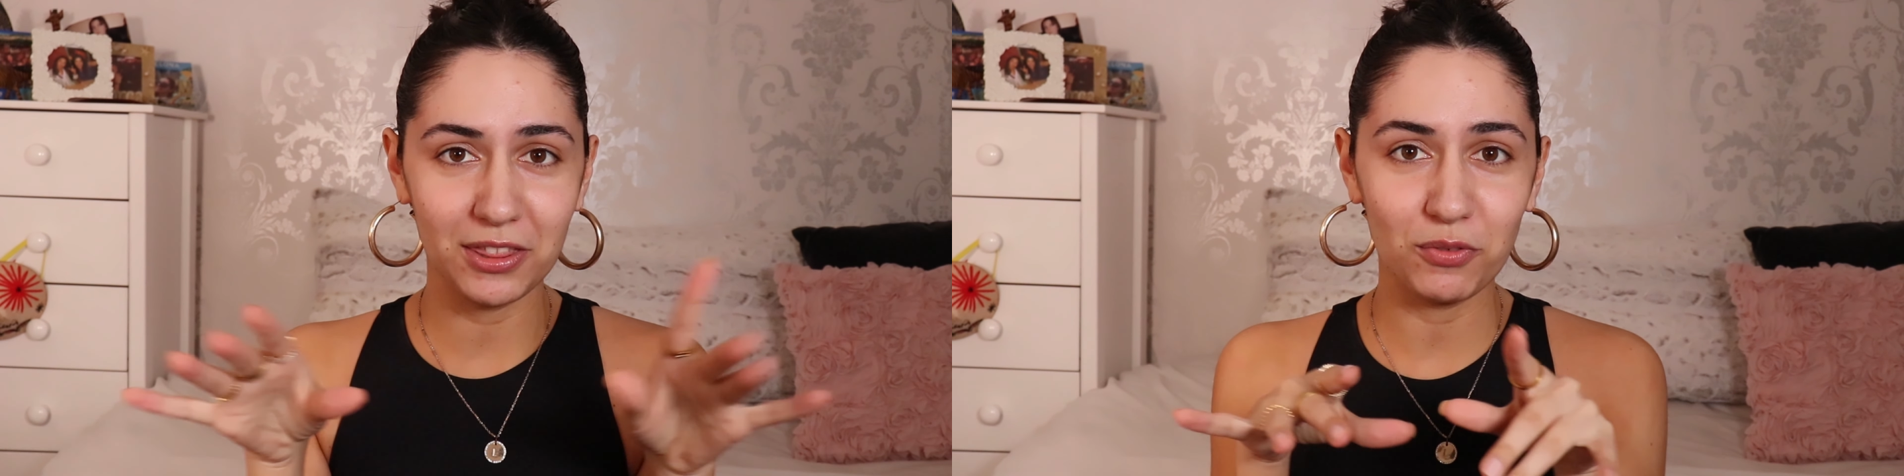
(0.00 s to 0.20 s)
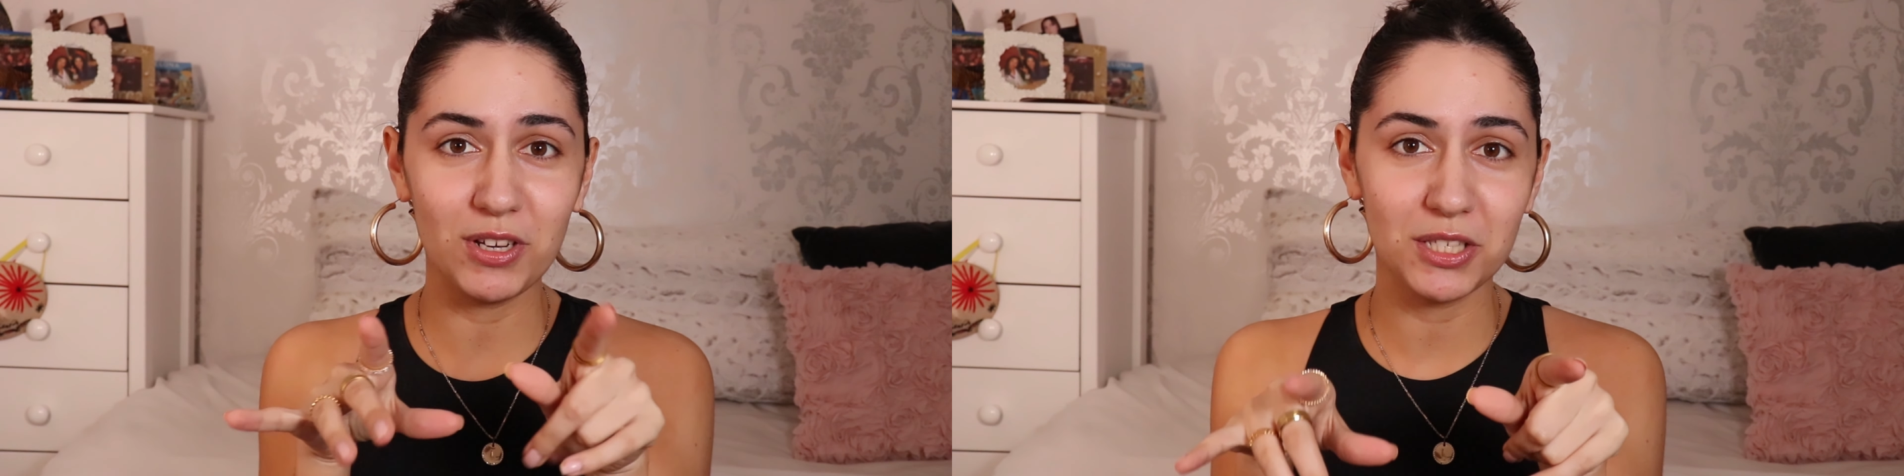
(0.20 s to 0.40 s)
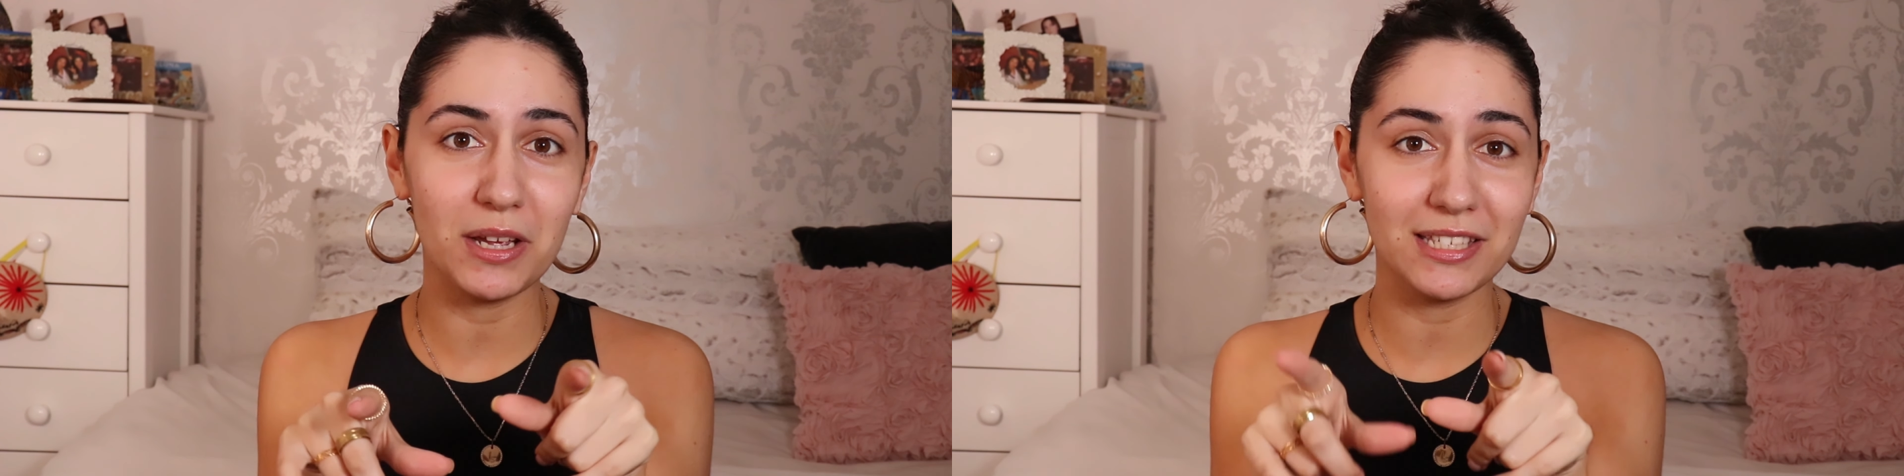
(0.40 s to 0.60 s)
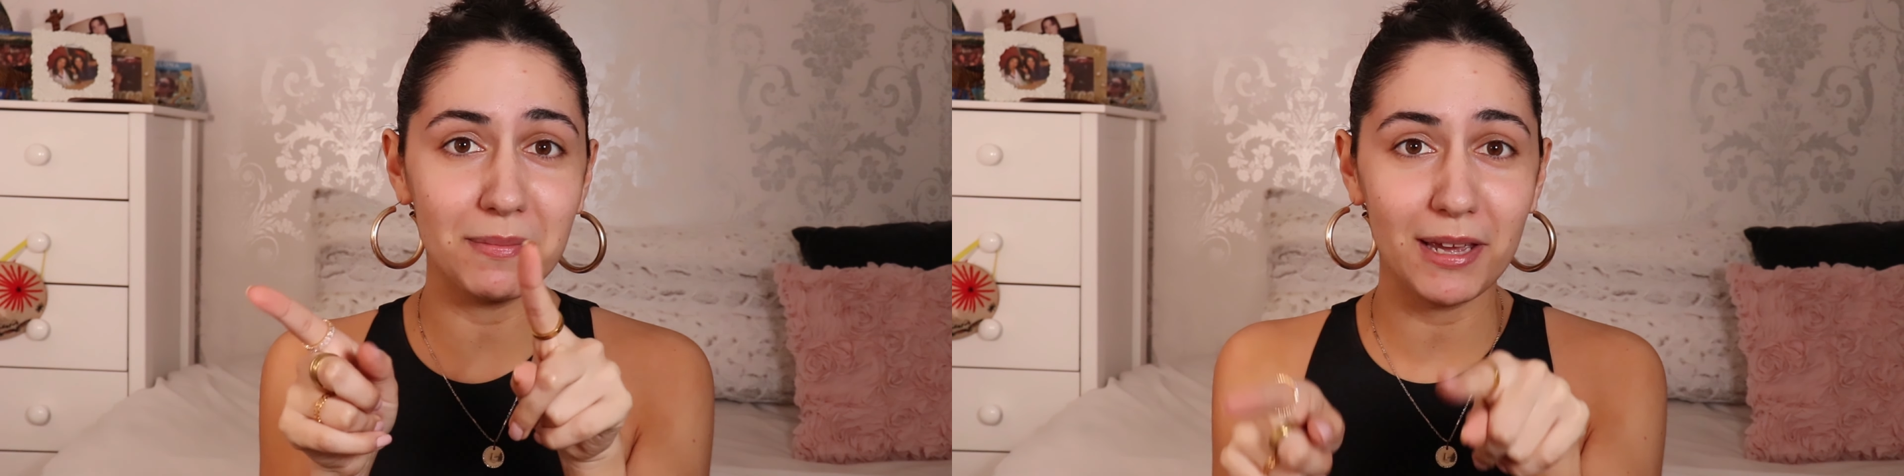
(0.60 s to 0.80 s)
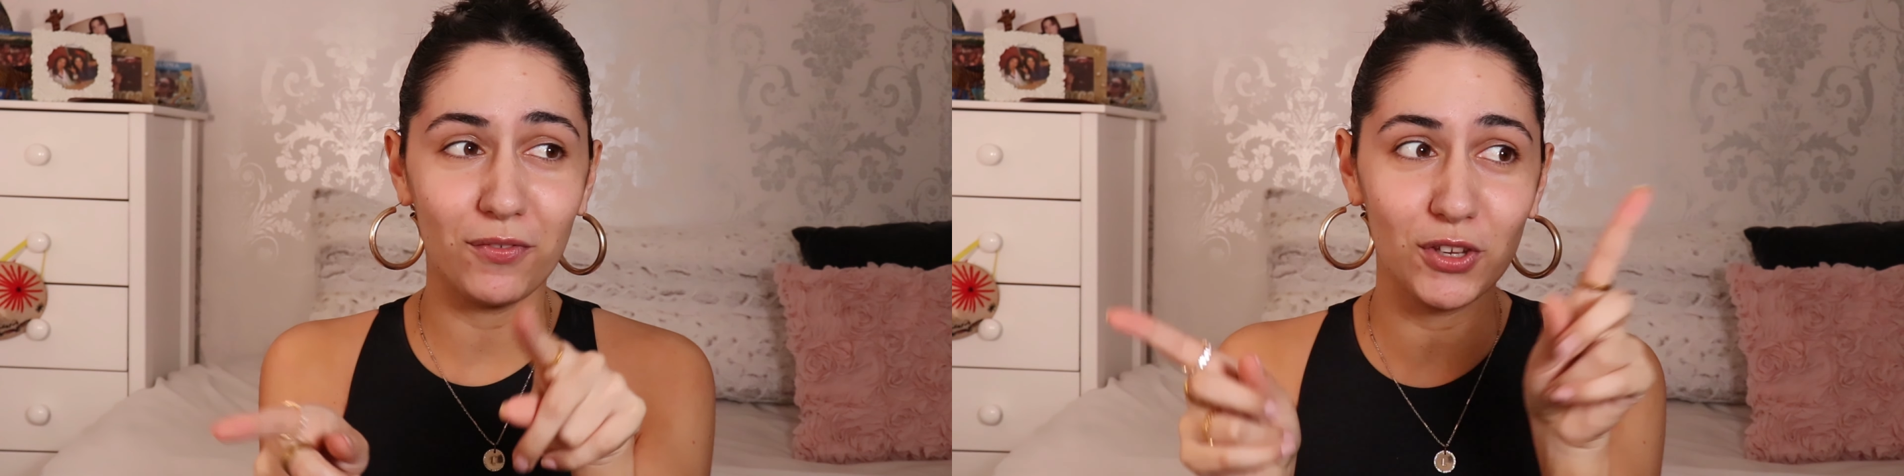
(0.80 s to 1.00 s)
the reason I
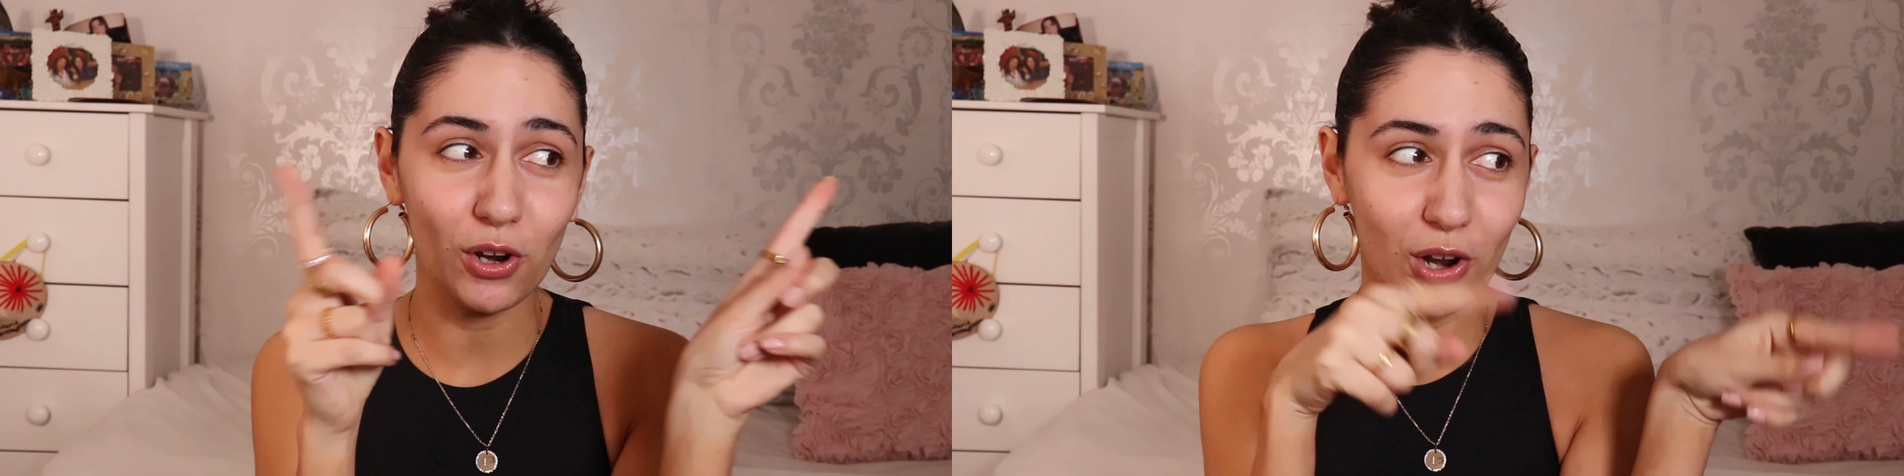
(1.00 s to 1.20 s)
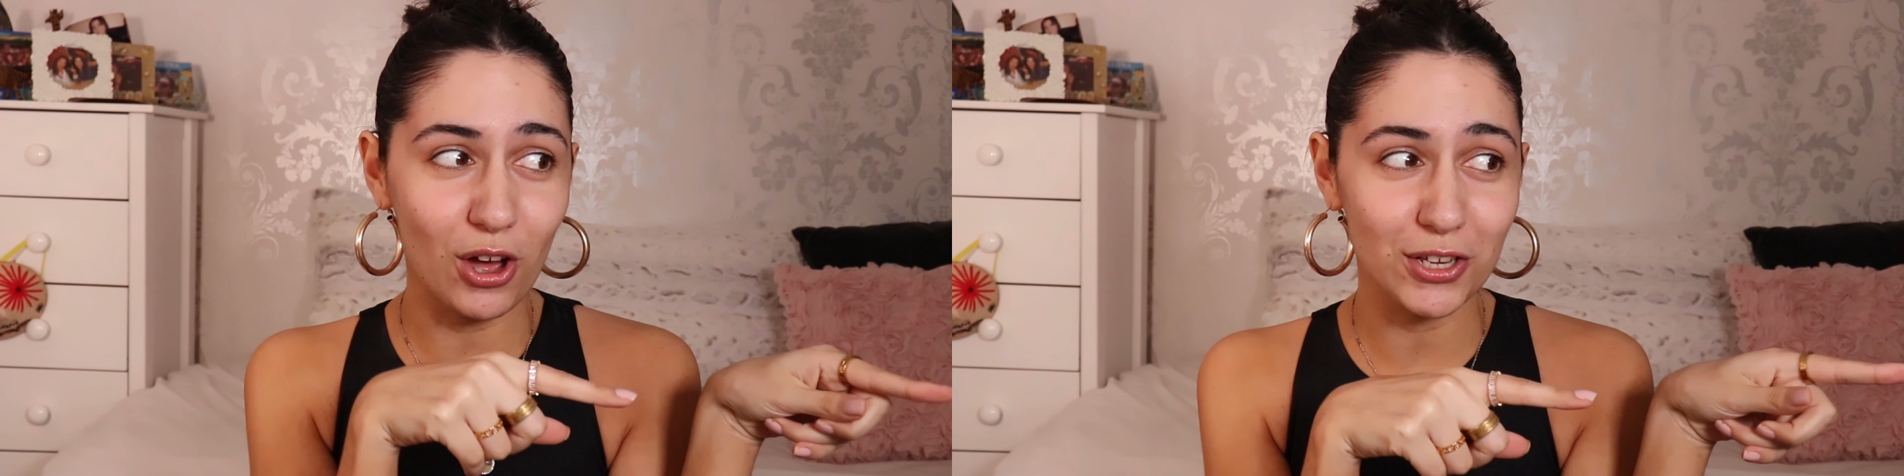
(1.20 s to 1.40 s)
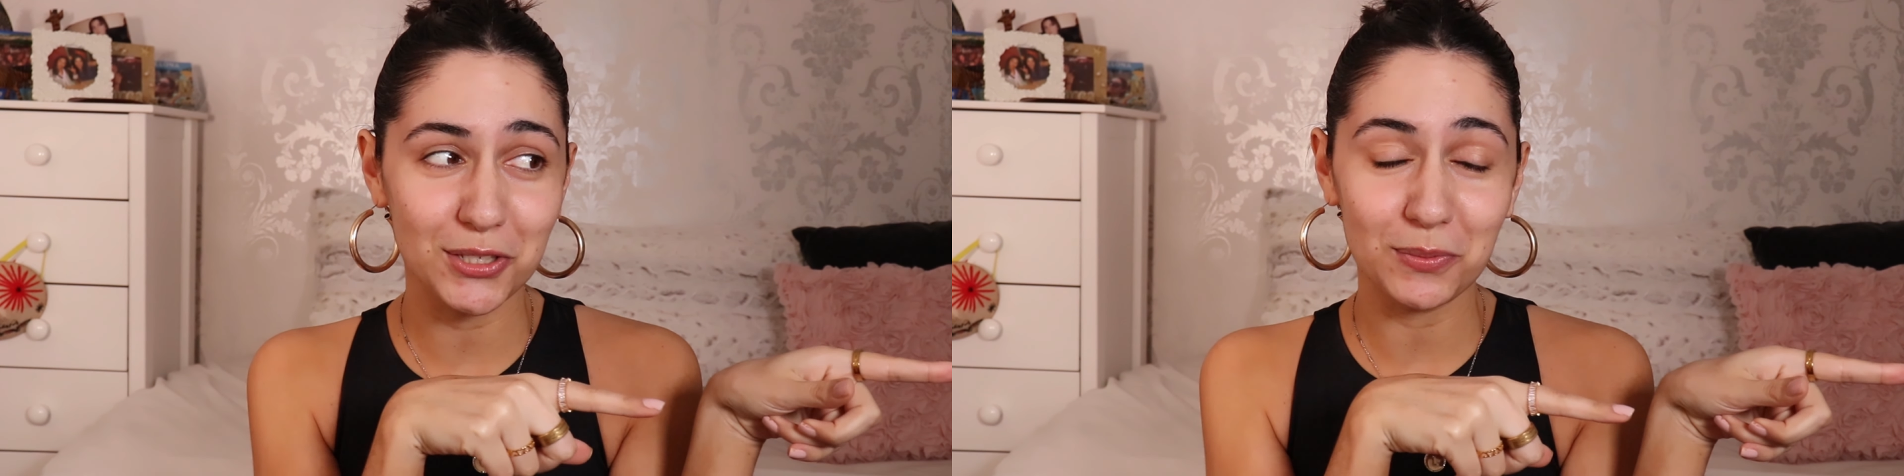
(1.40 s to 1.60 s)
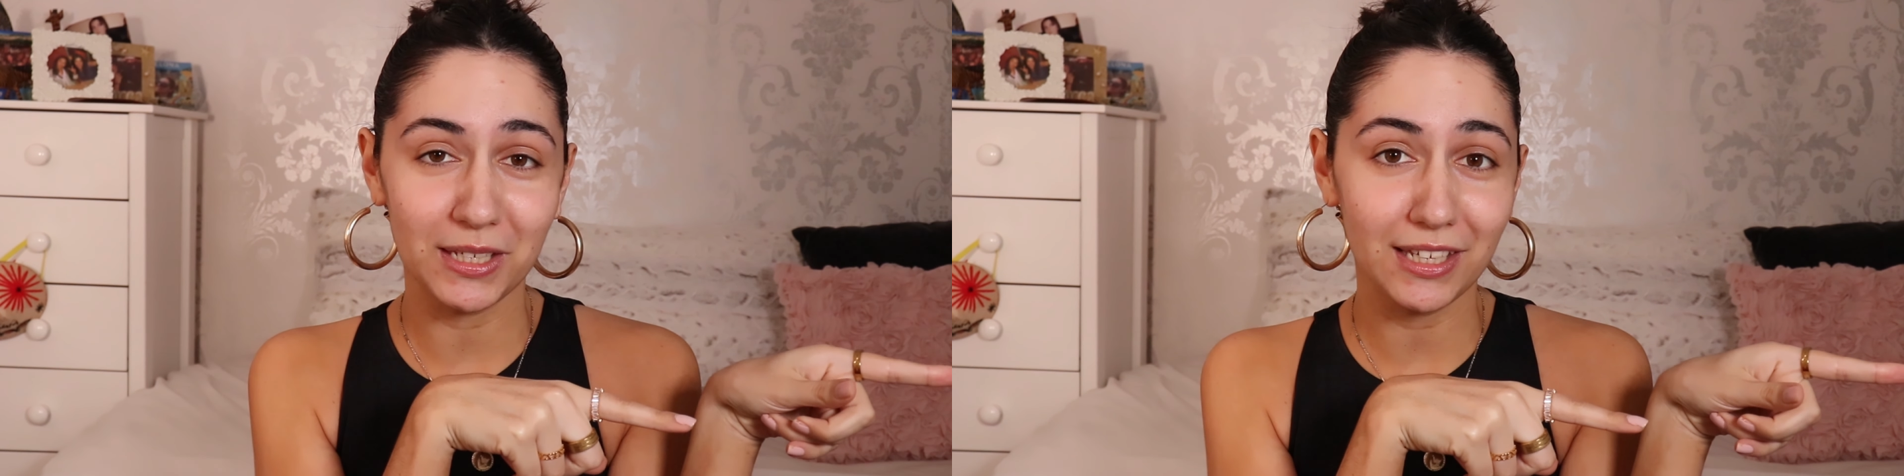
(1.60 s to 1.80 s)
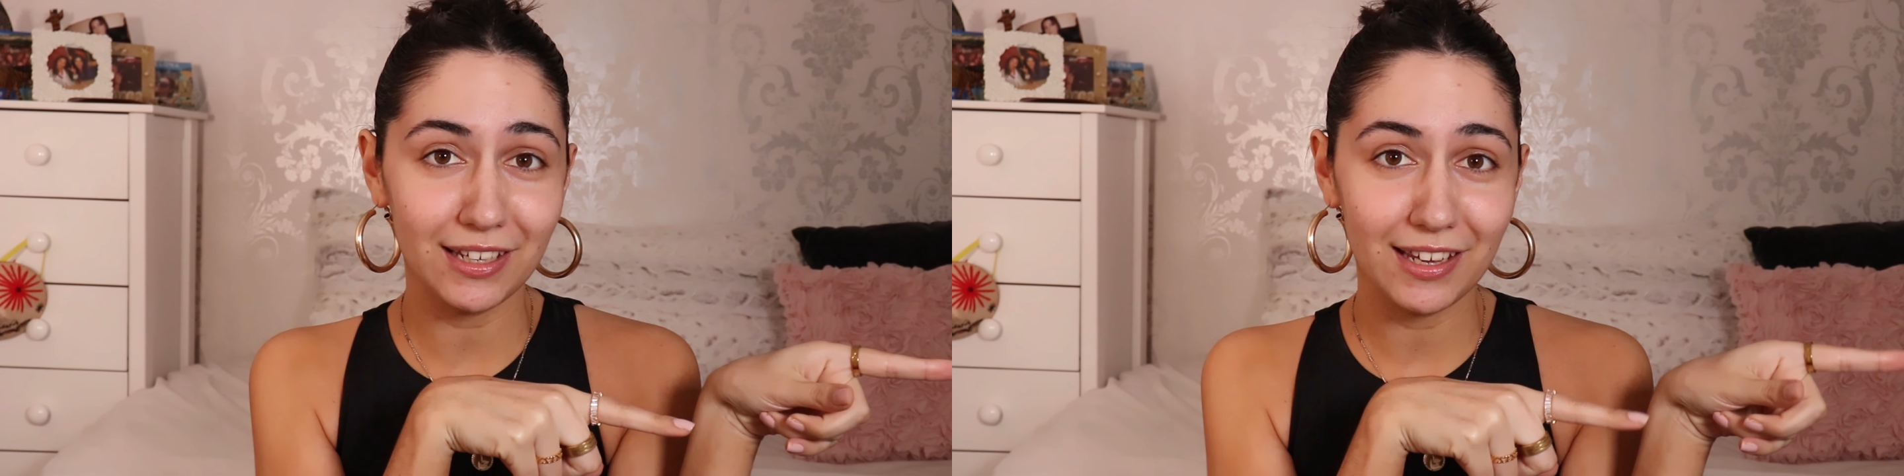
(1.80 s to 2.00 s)
didn't make a video last
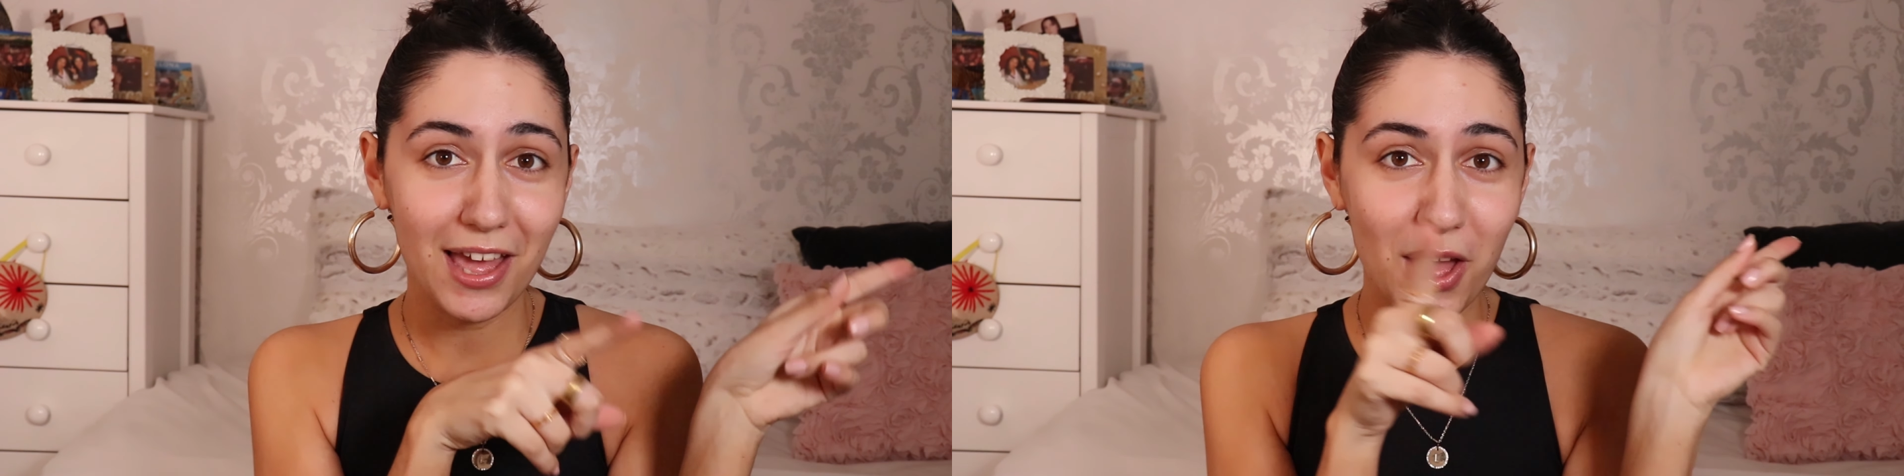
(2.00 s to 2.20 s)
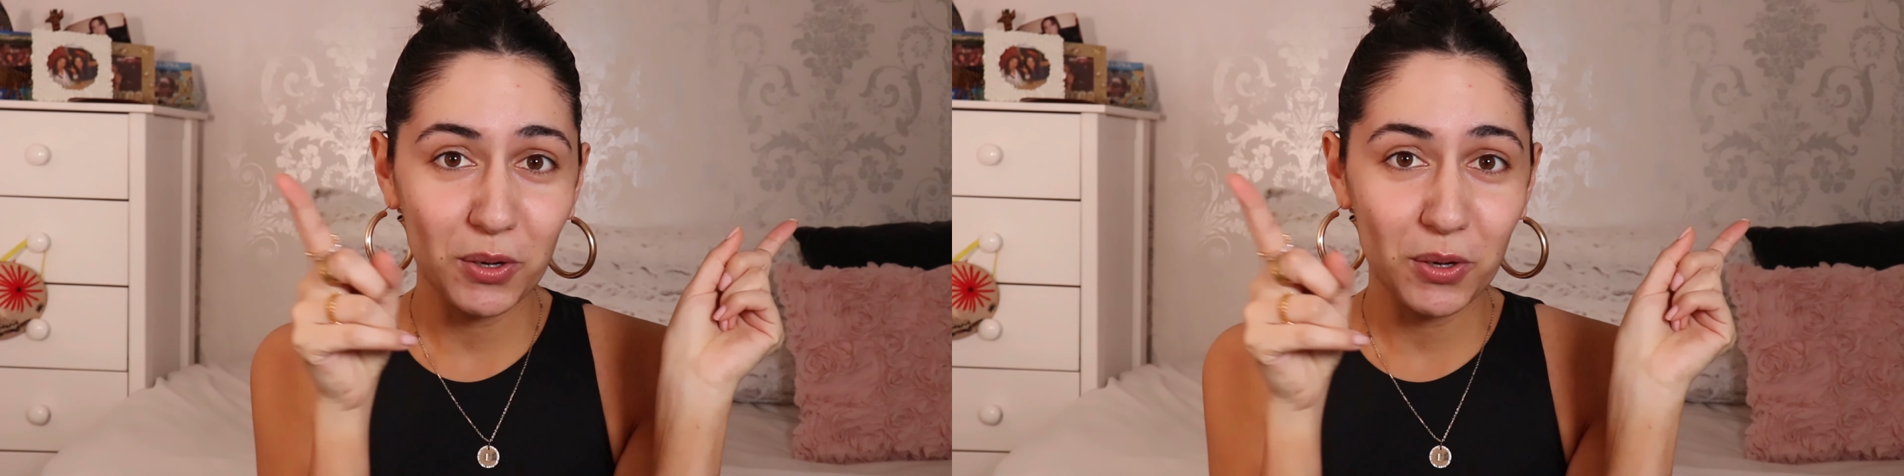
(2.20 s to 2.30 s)
week